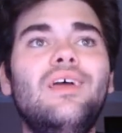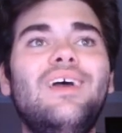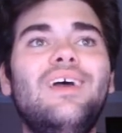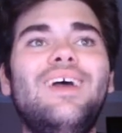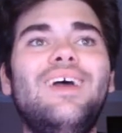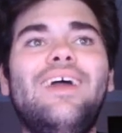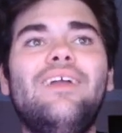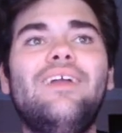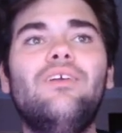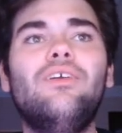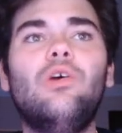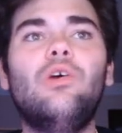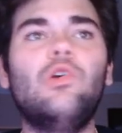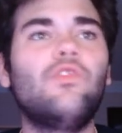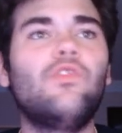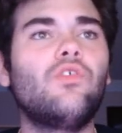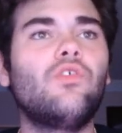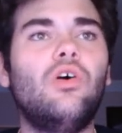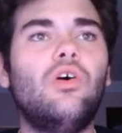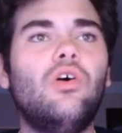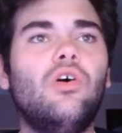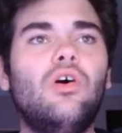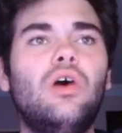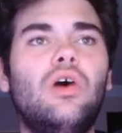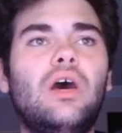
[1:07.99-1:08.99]
And
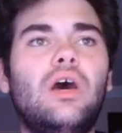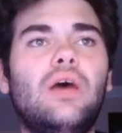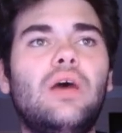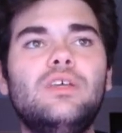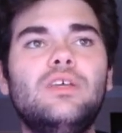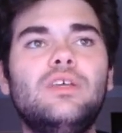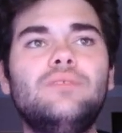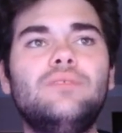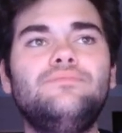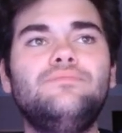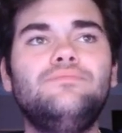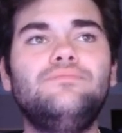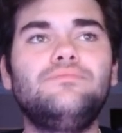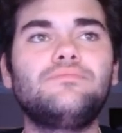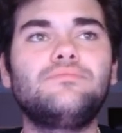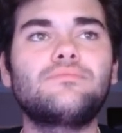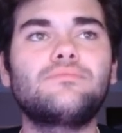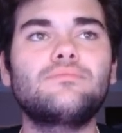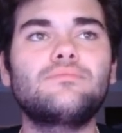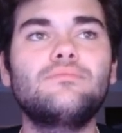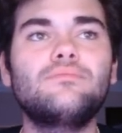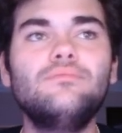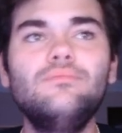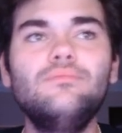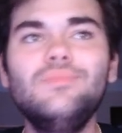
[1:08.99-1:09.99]
overall, I mean,
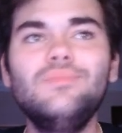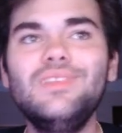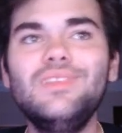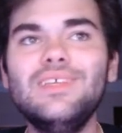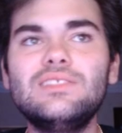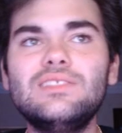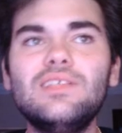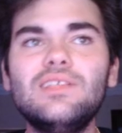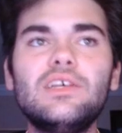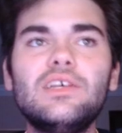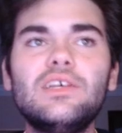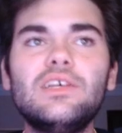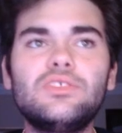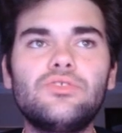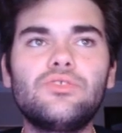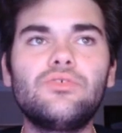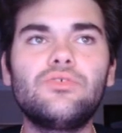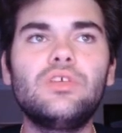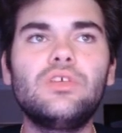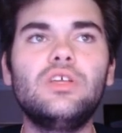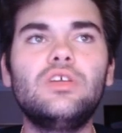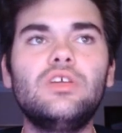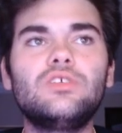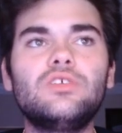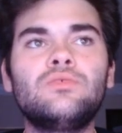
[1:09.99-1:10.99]
his last 3
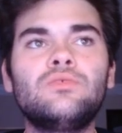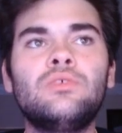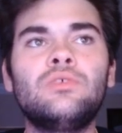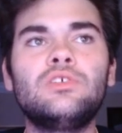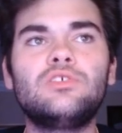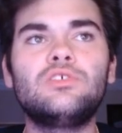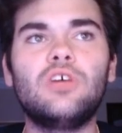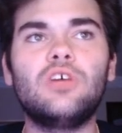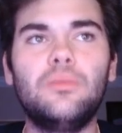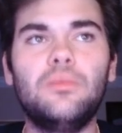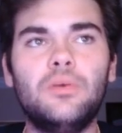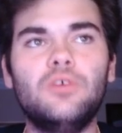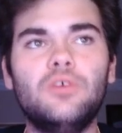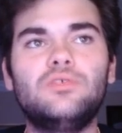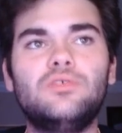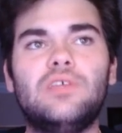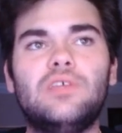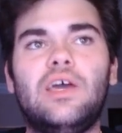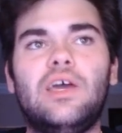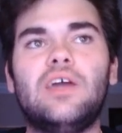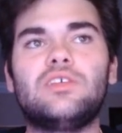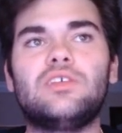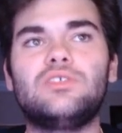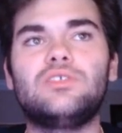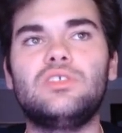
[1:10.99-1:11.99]
years where he saw the most
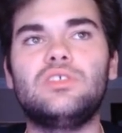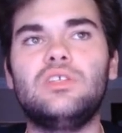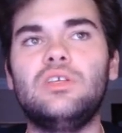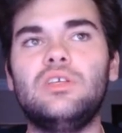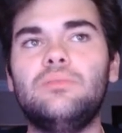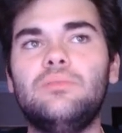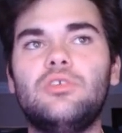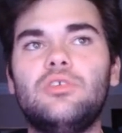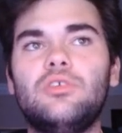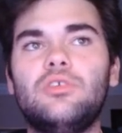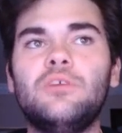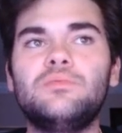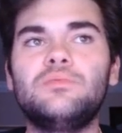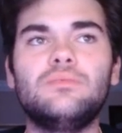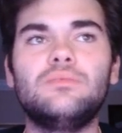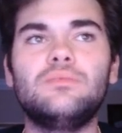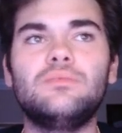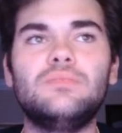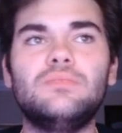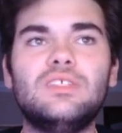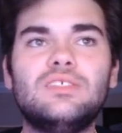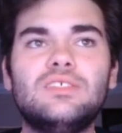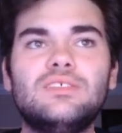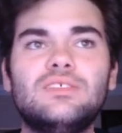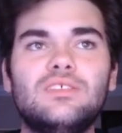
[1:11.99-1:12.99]
action, he put up some
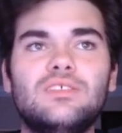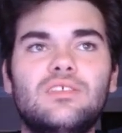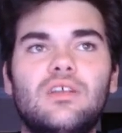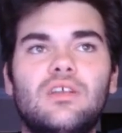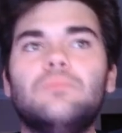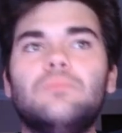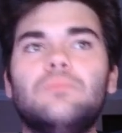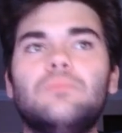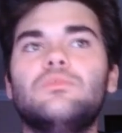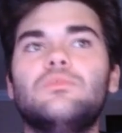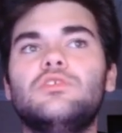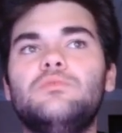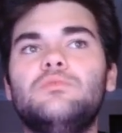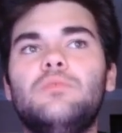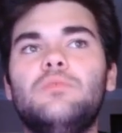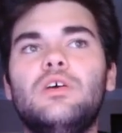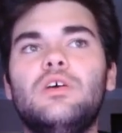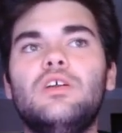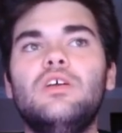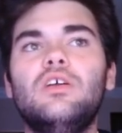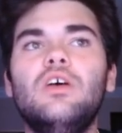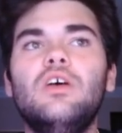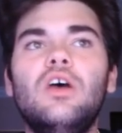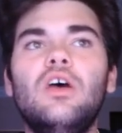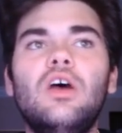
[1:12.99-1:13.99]
decent numbers,
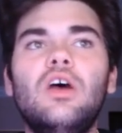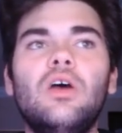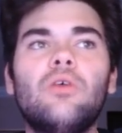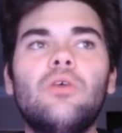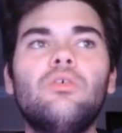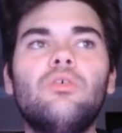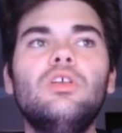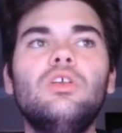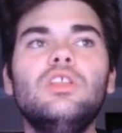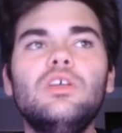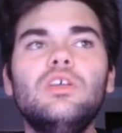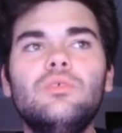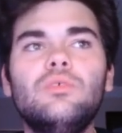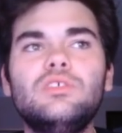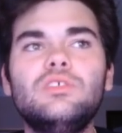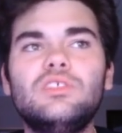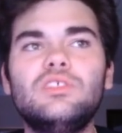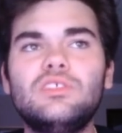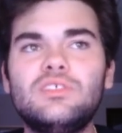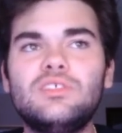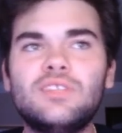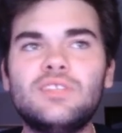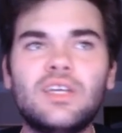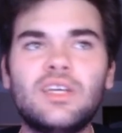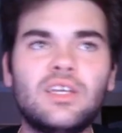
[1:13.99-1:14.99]
but really it was his
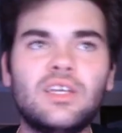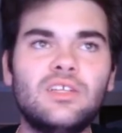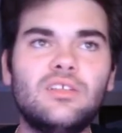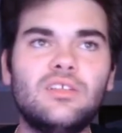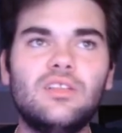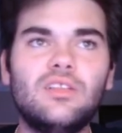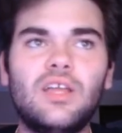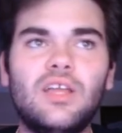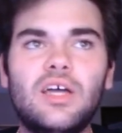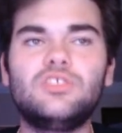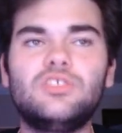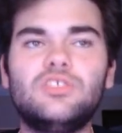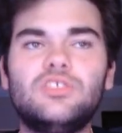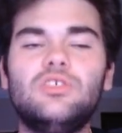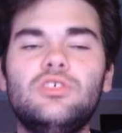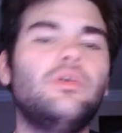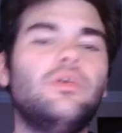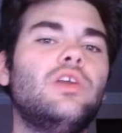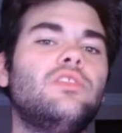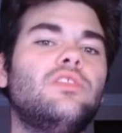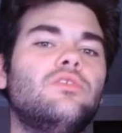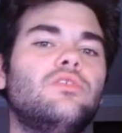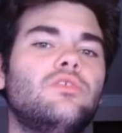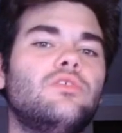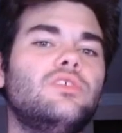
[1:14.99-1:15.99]
second to last year. We
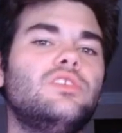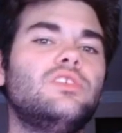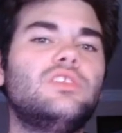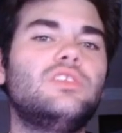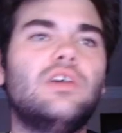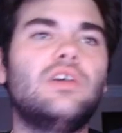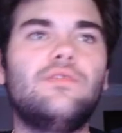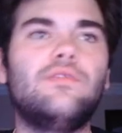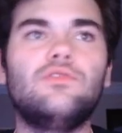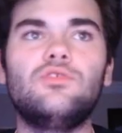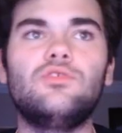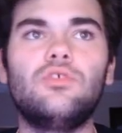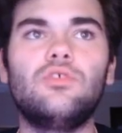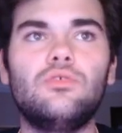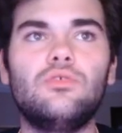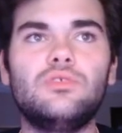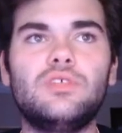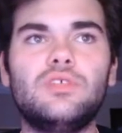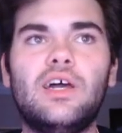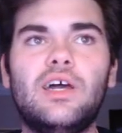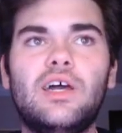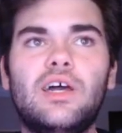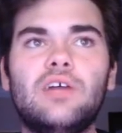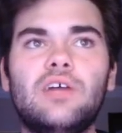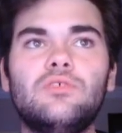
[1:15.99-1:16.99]
had 37 total
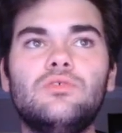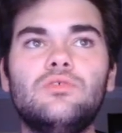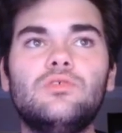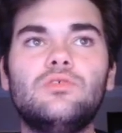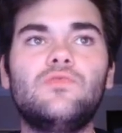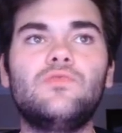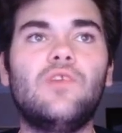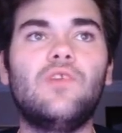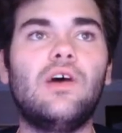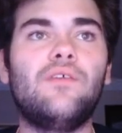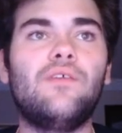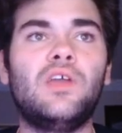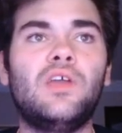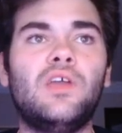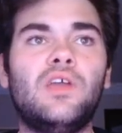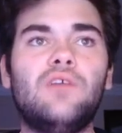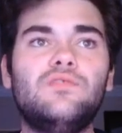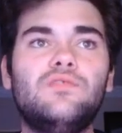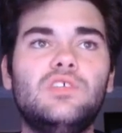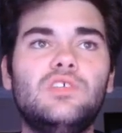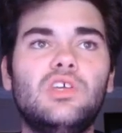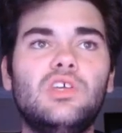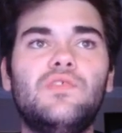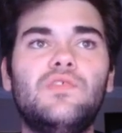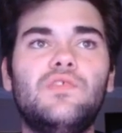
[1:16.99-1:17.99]
tackles, 5.5
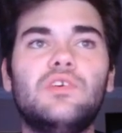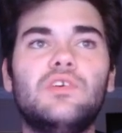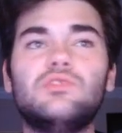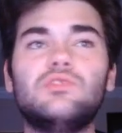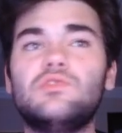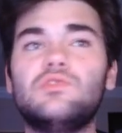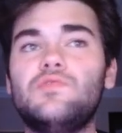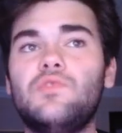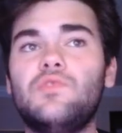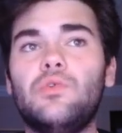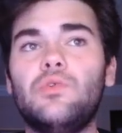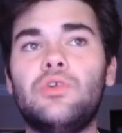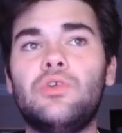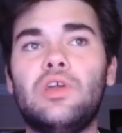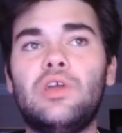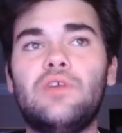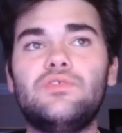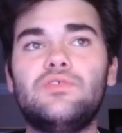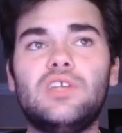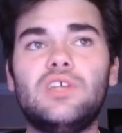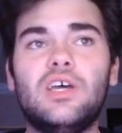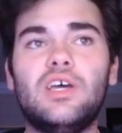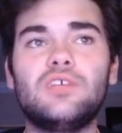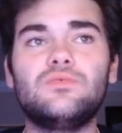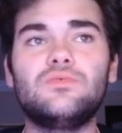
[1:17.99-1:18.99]
TFLs, and 4.5
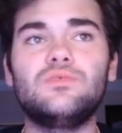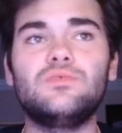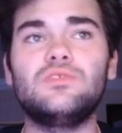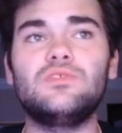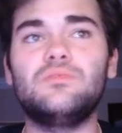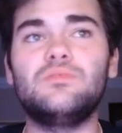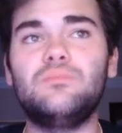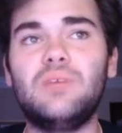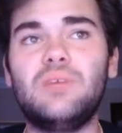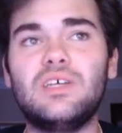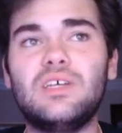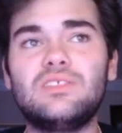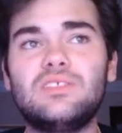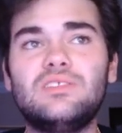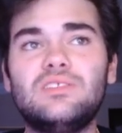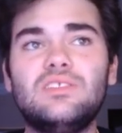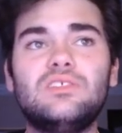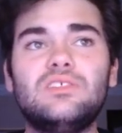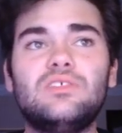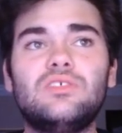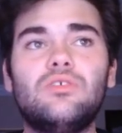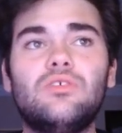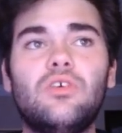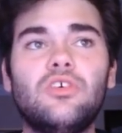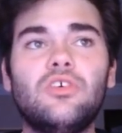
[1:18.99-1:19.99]
sacks was his best
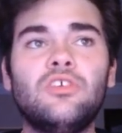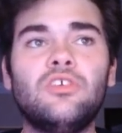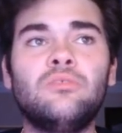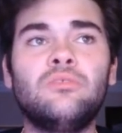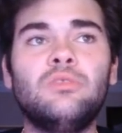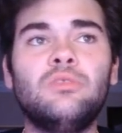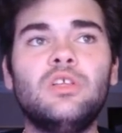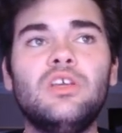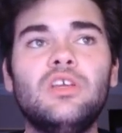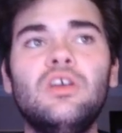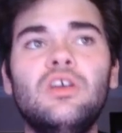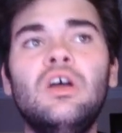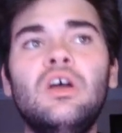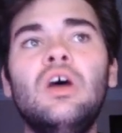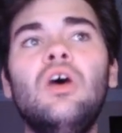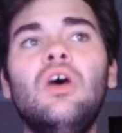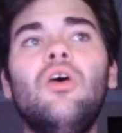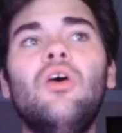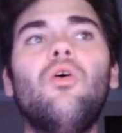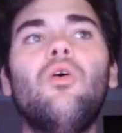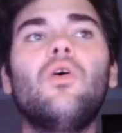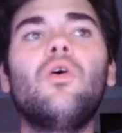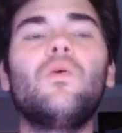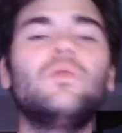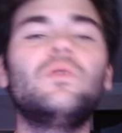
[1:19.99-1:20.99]
season, arguably.
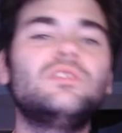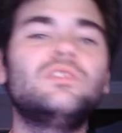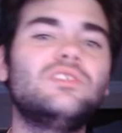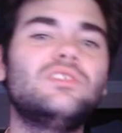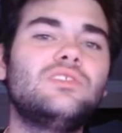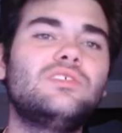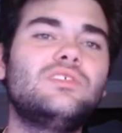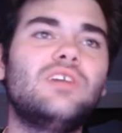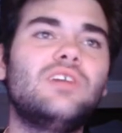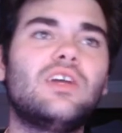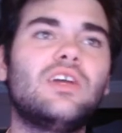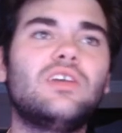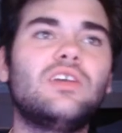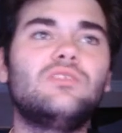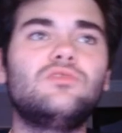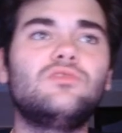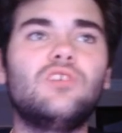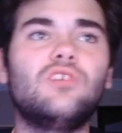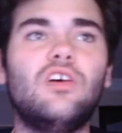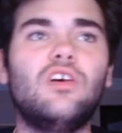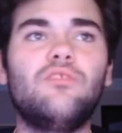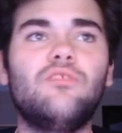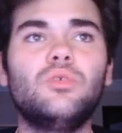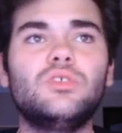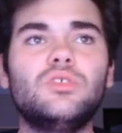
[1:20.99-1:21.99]
Or it was his second
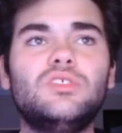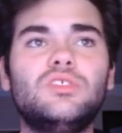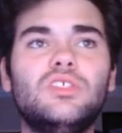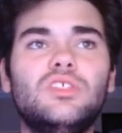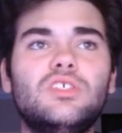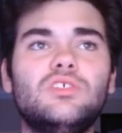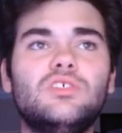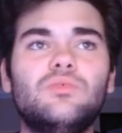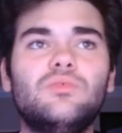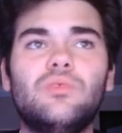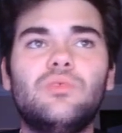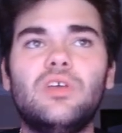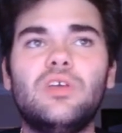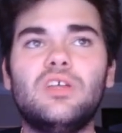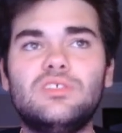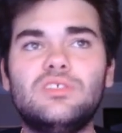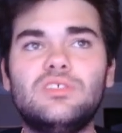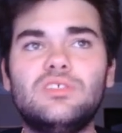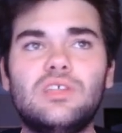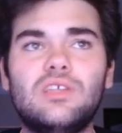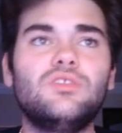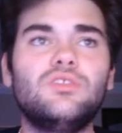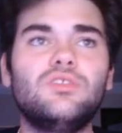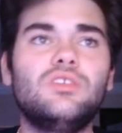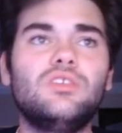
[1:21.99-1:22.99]
sophomore season where he had
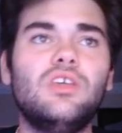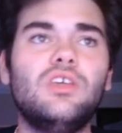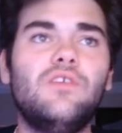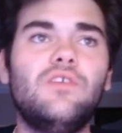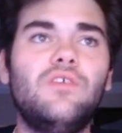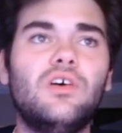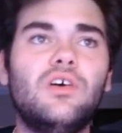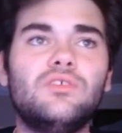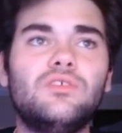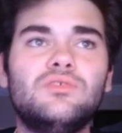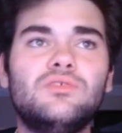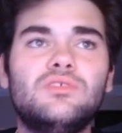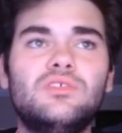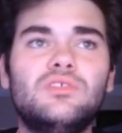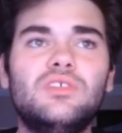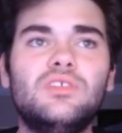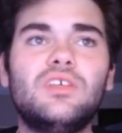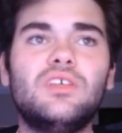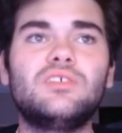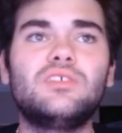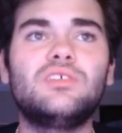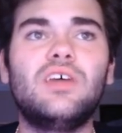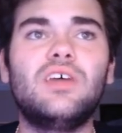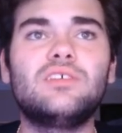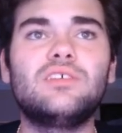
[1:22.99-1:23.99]
7 TFLs and 6
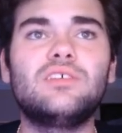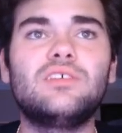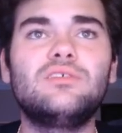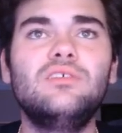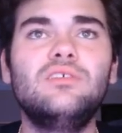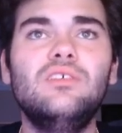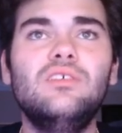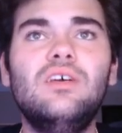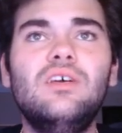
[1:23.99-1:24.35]
sacks.